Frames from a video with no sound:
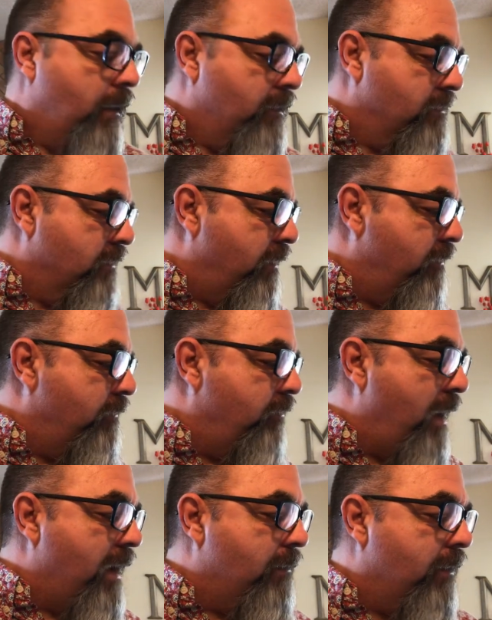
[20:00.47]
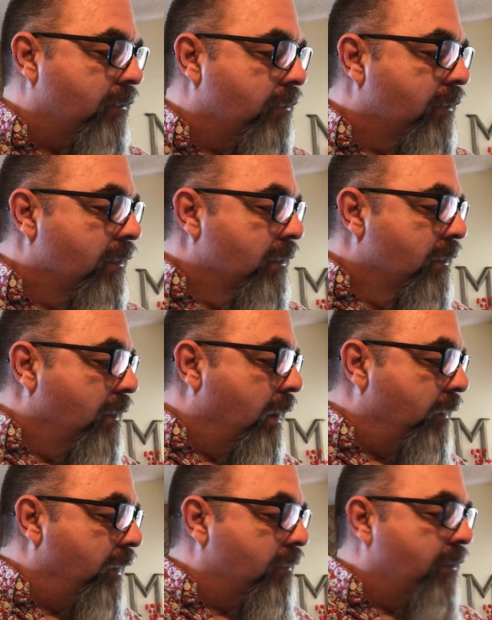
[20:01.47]
I just lost track because
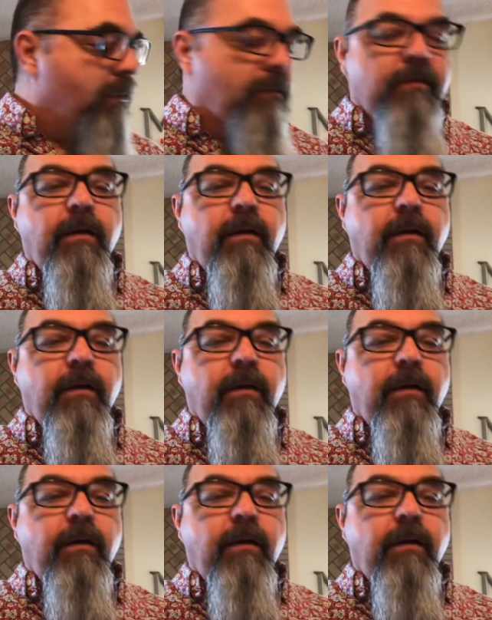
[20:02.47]
I think somebody was